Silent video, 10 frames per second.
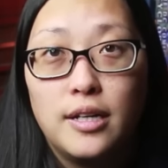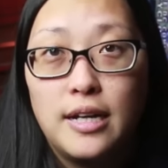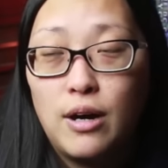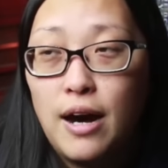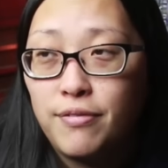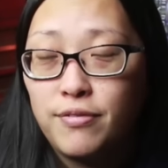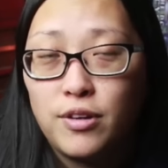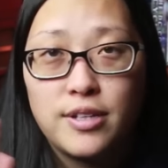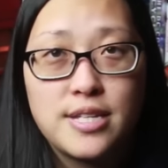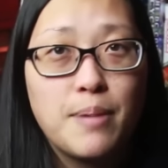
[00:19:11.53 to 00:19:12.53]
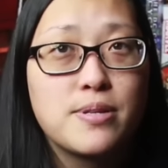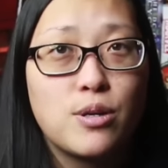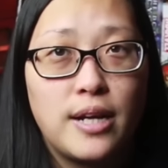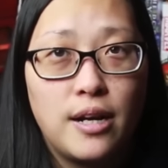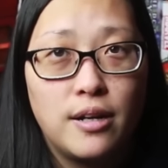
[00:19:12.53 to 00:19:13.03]
Now, after this
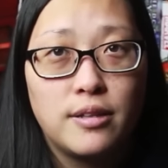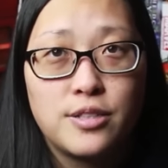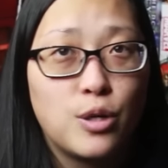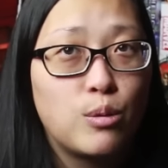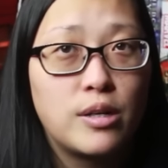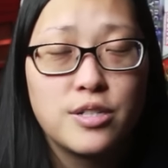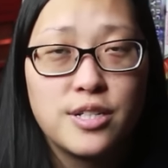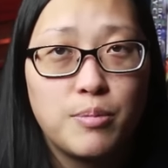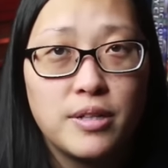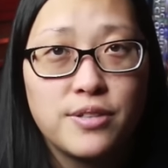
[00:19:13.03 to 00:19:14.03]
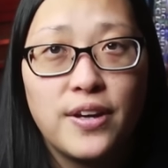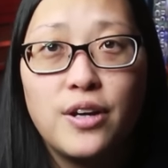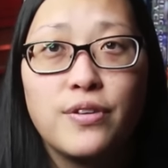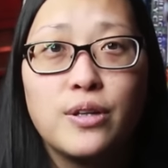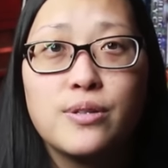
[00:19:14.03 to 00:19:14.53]
episode aired, the showrunners did a bunch of
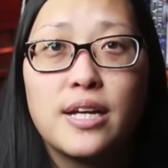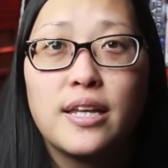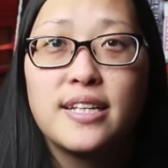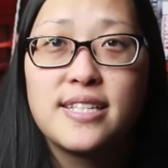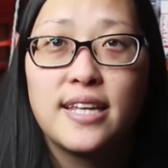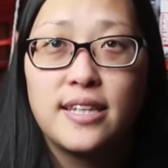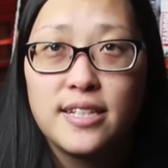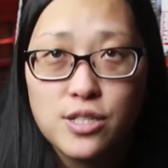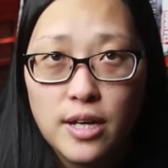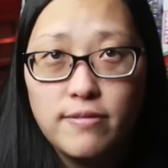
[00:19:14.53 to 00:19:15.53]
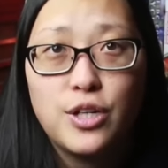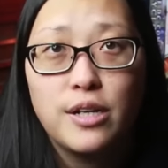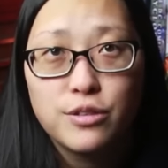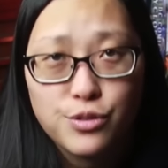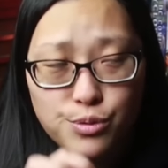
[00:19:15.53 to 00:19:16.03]
interviews, and they said that this love
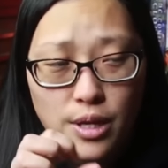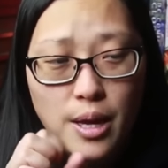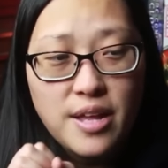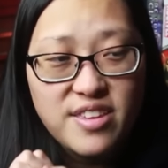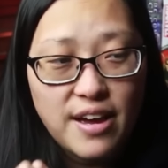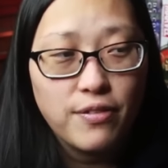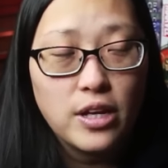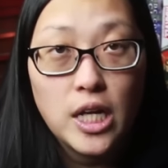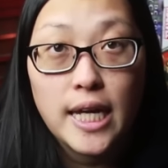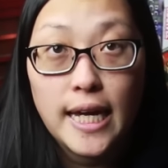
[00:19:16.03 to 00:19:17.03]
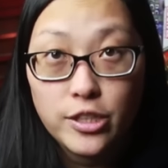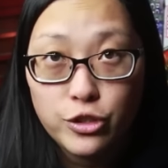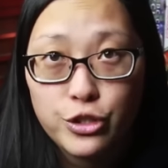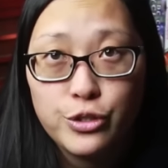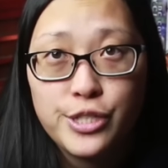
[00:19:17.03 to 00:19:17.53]
triangle was definitely going to get
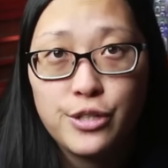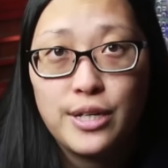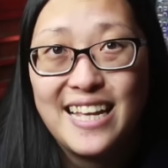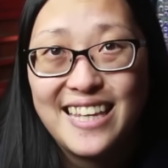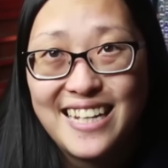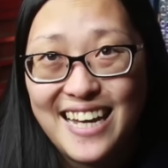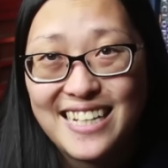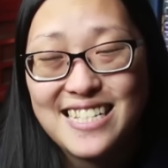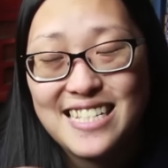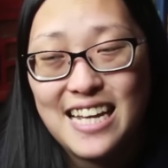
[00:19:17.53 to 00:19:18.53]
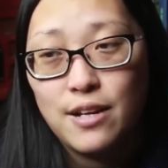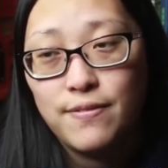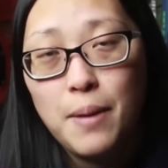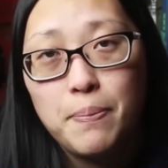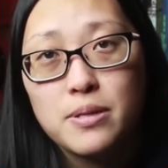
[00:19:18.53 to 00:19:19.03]
juicier in the next set
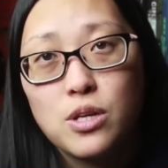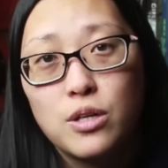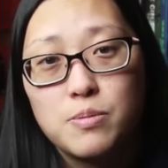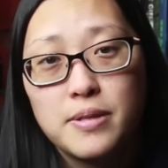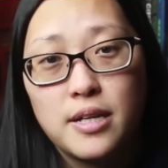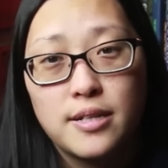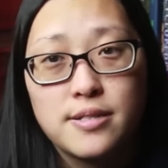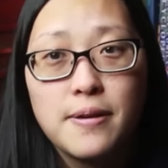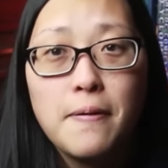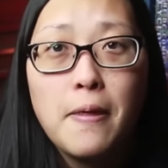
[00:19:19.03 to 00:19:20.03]
of episodes because